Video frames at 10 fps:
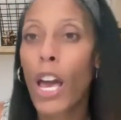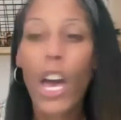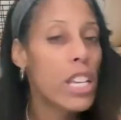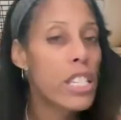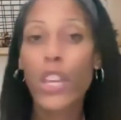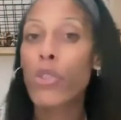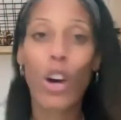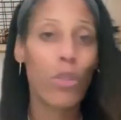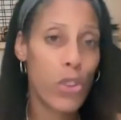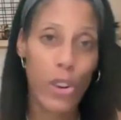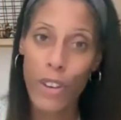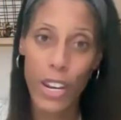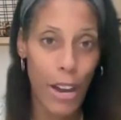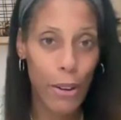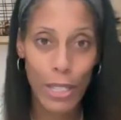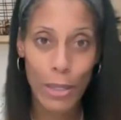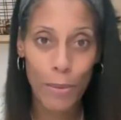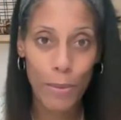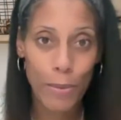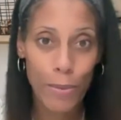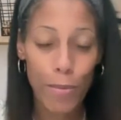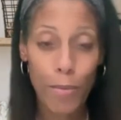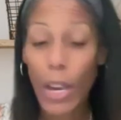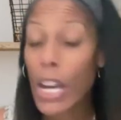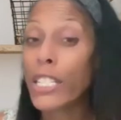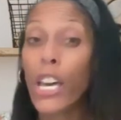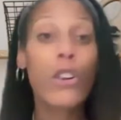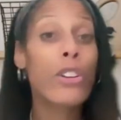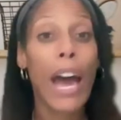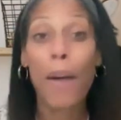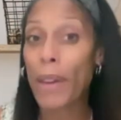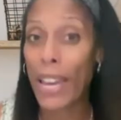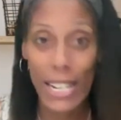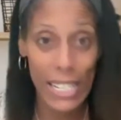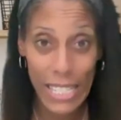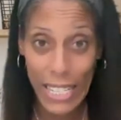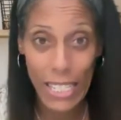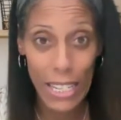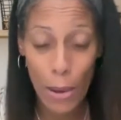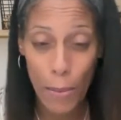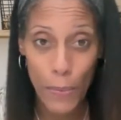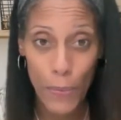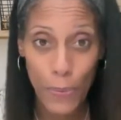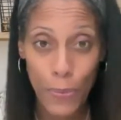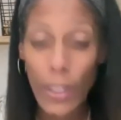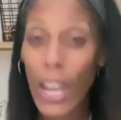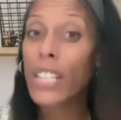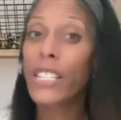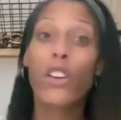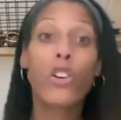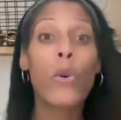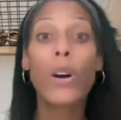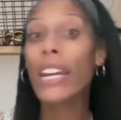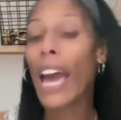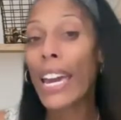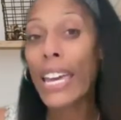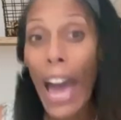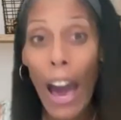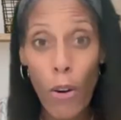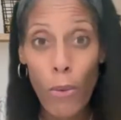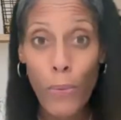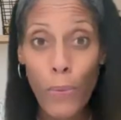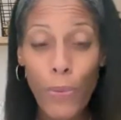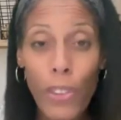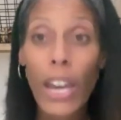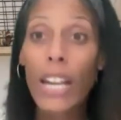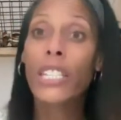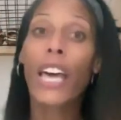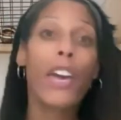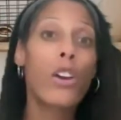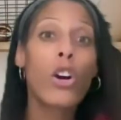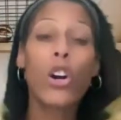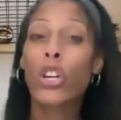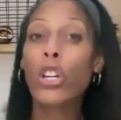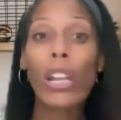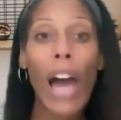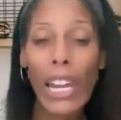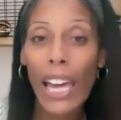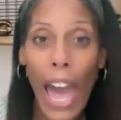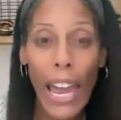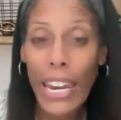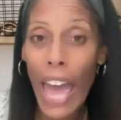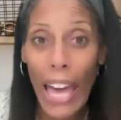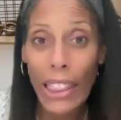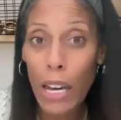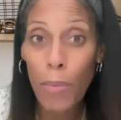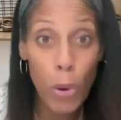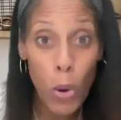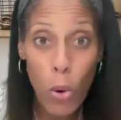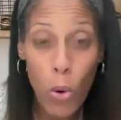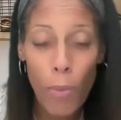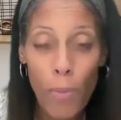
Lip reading: Say you don't do your videos. Say you're not being consistent. Say you're going and hanging out. Say you're, lollygagging at the pool.